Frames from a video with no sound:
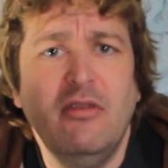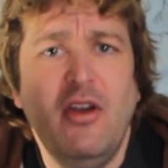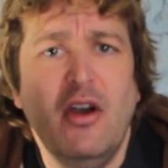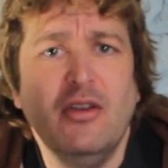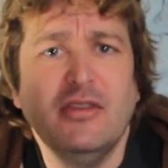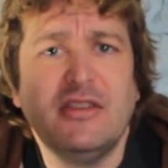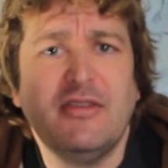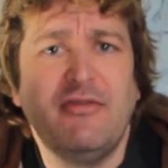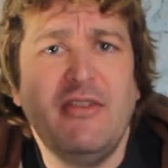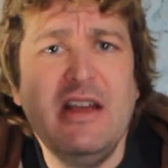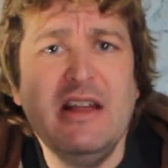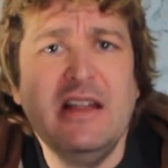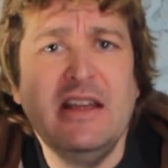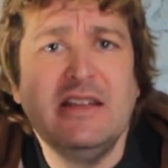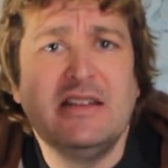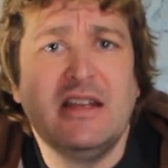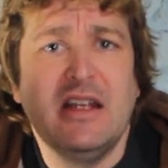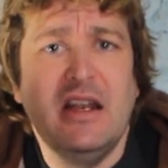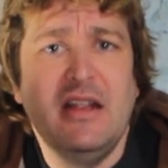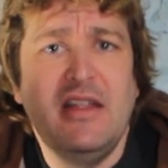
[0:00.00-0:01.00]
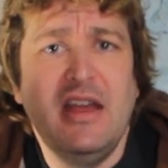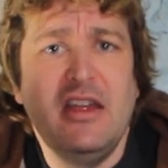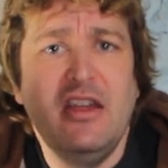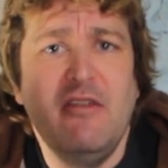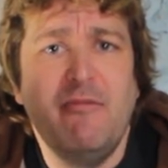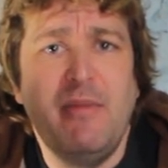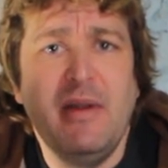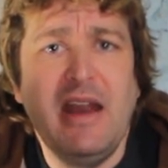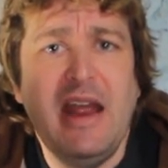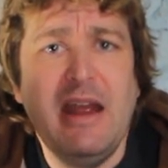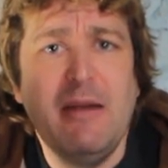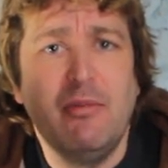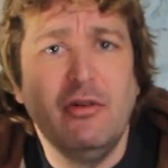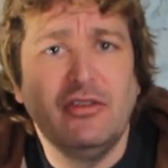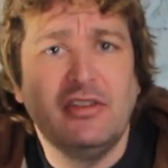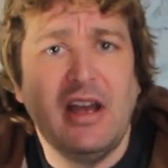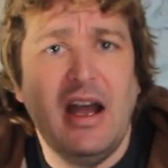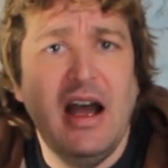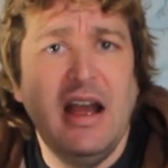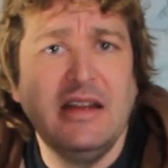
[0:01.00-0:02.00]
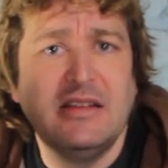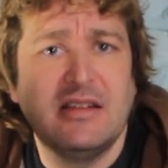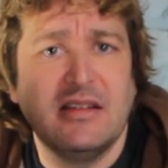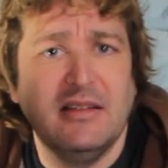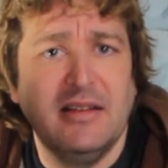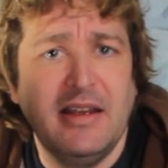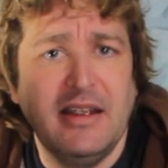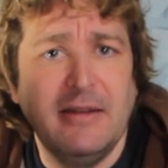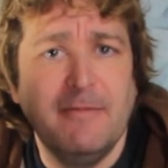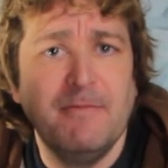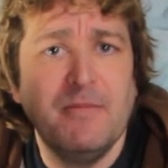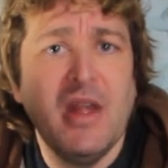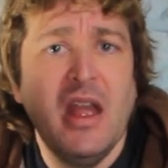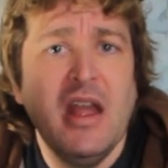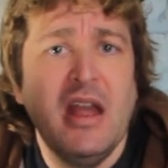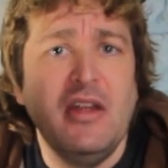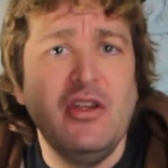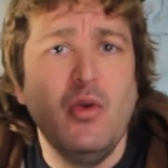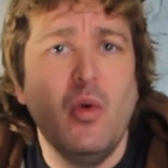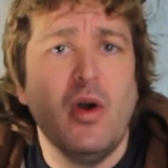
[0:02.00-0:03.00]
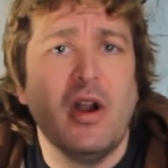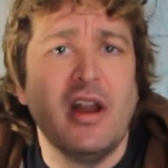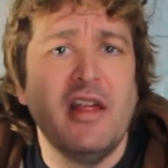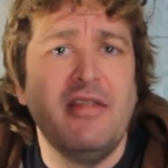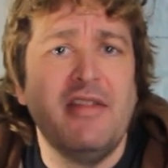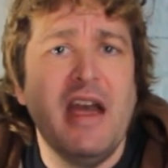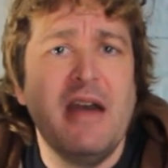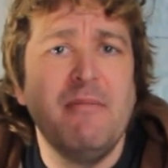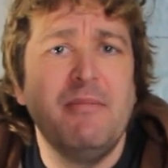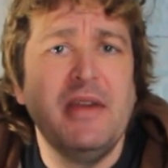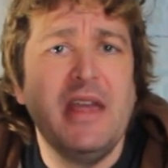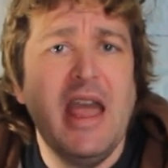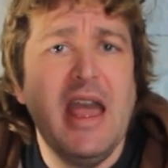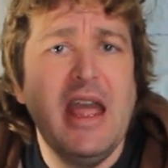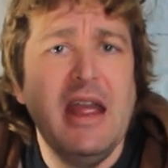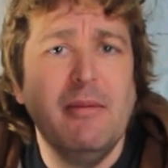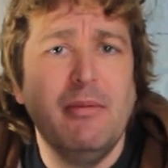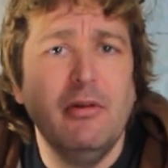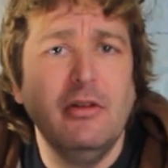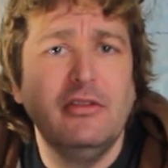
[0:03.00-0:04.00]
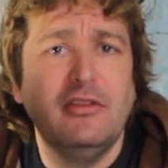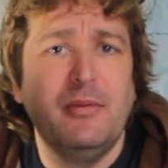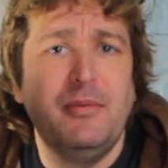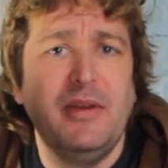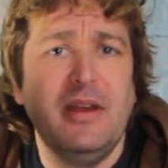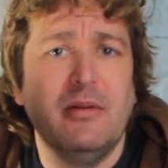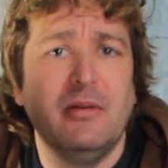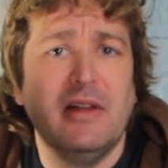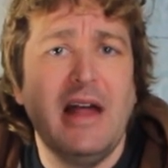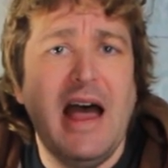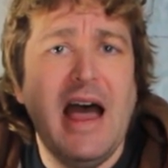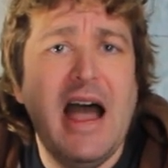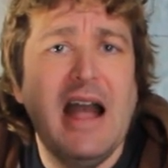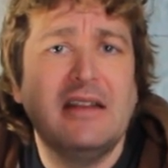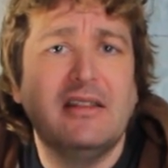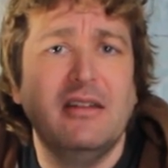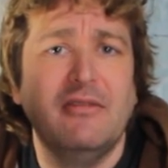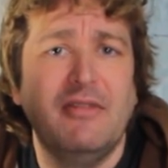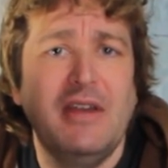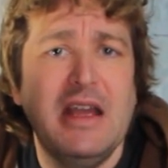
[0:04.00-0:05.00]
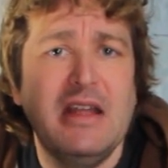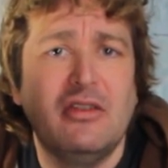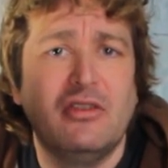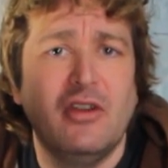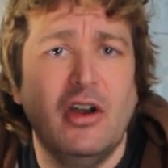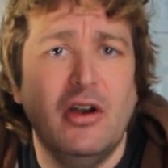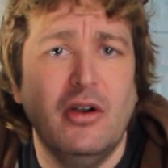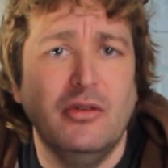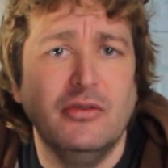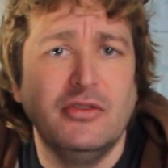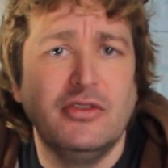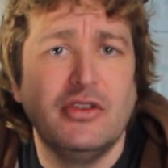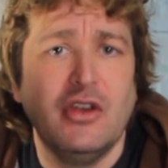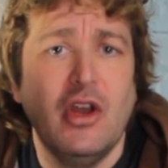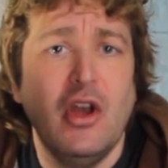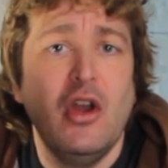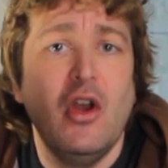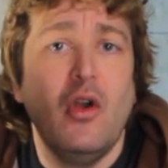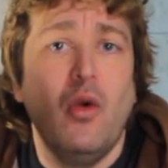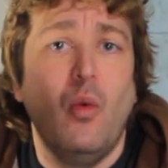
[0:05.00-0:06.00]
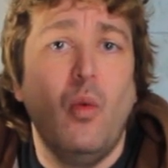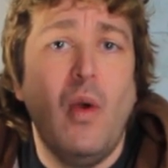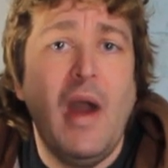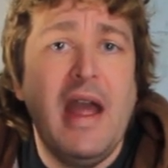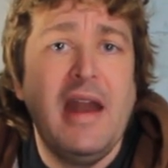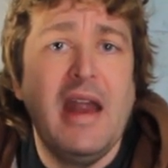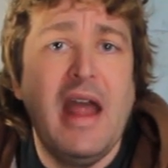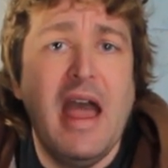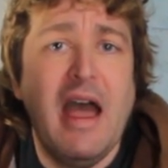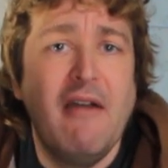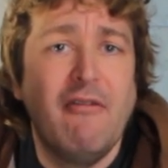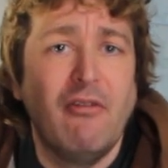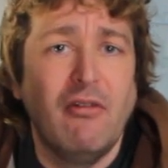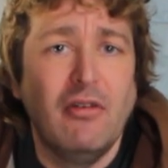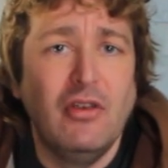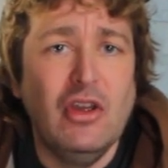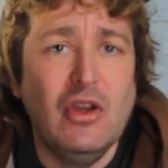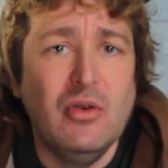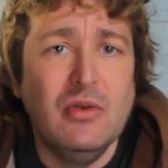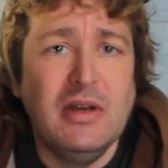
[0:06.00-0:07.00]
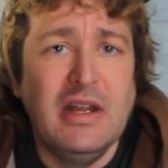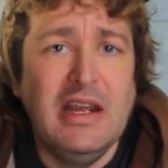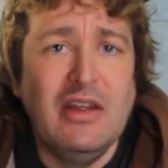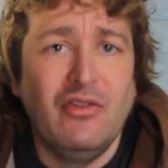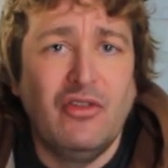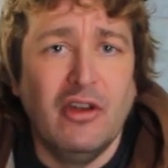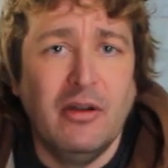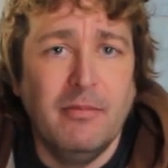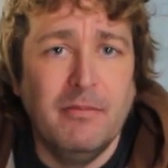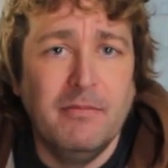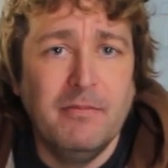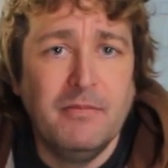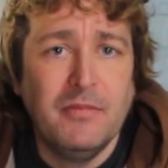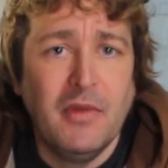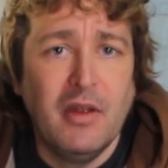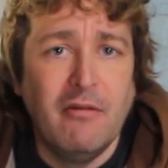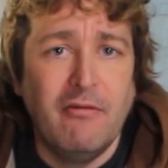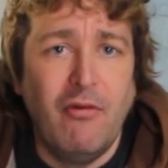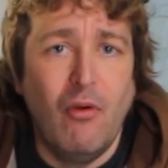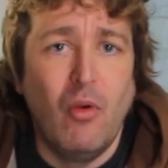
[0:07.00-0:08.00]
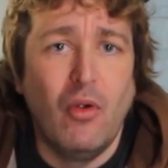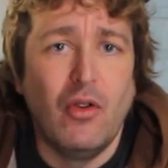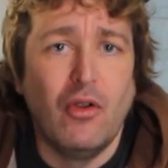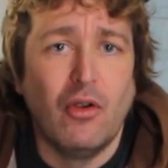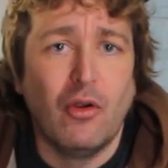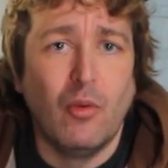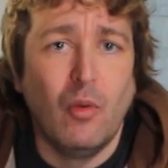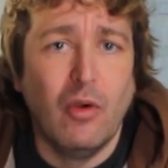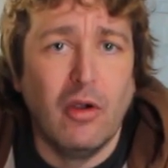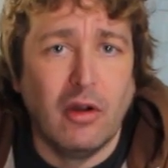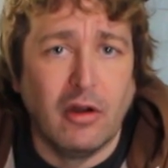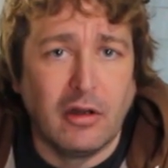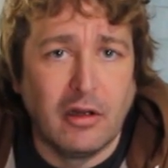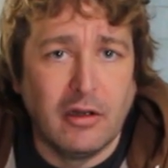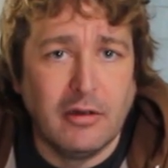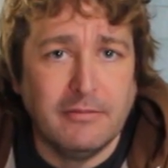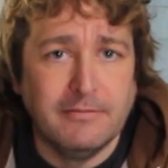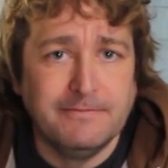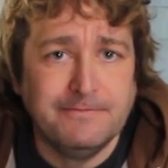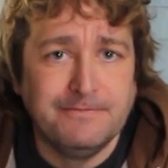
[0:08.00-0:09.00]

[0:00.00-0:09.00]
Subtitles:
of those feelings that you've been able to isolate. And you want to then be able to activate those whenever you need them for your work.